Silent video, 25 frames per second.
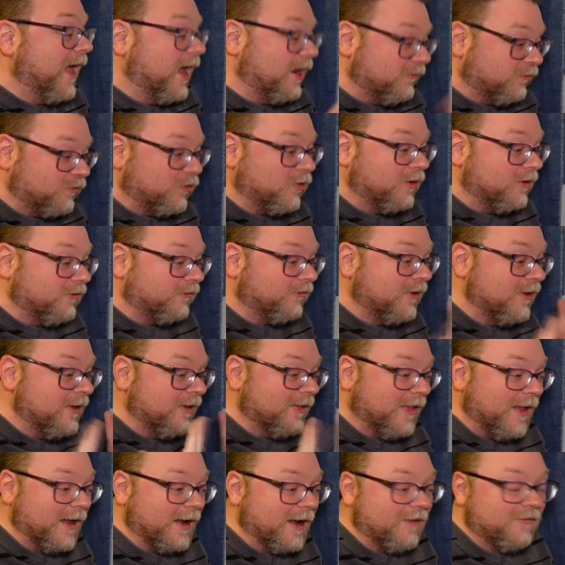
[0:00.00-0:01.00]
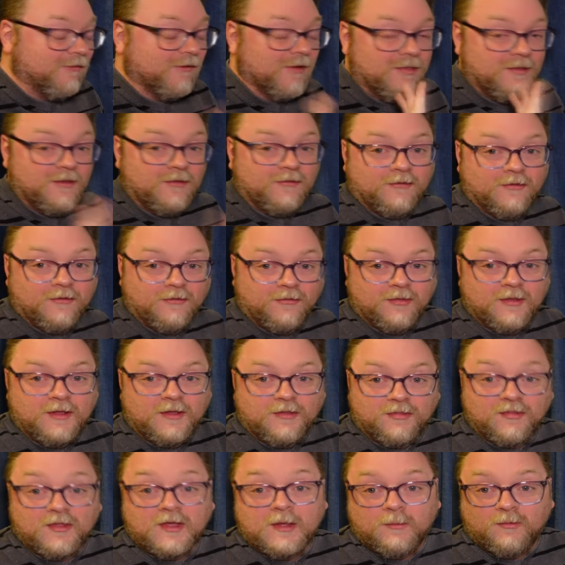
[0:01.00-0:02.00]
and of course, like I said, this is
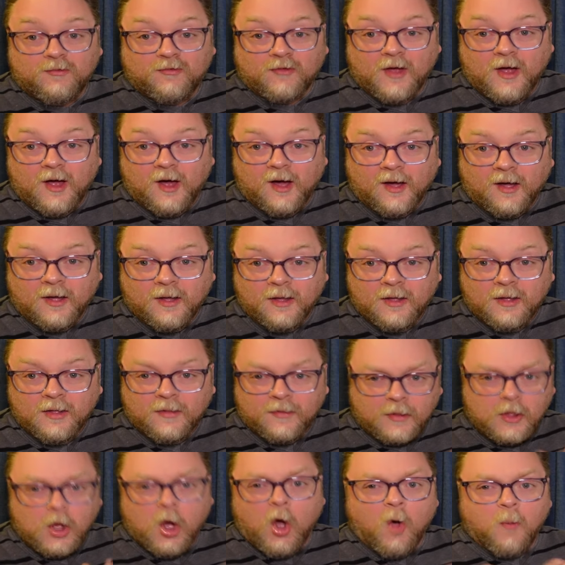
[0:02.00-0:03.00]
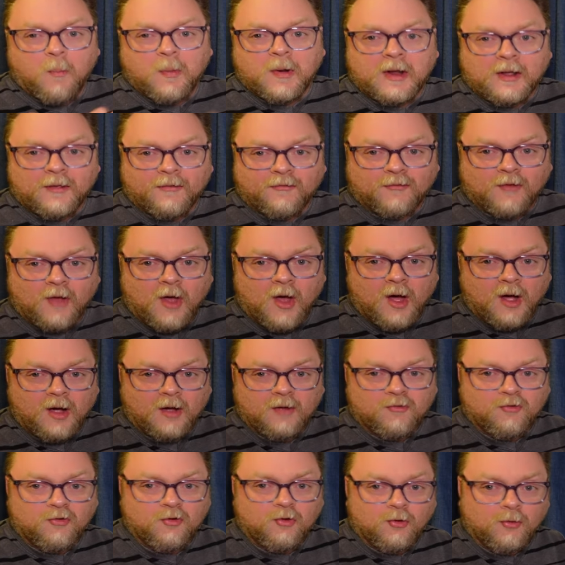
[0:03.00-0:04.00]
the theme song, the opening
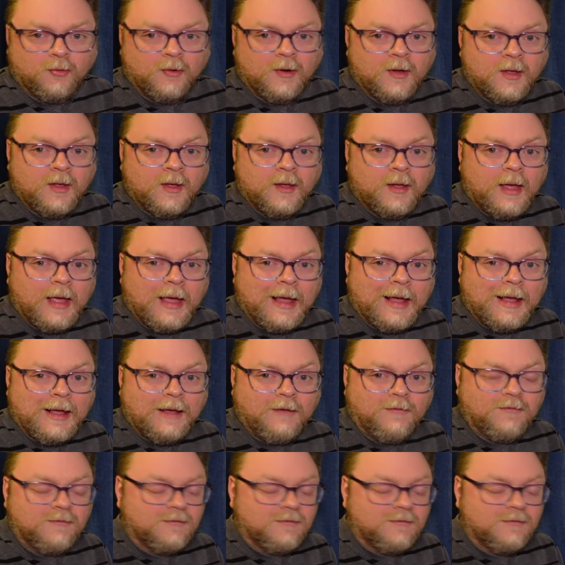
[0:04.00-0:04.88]
song to a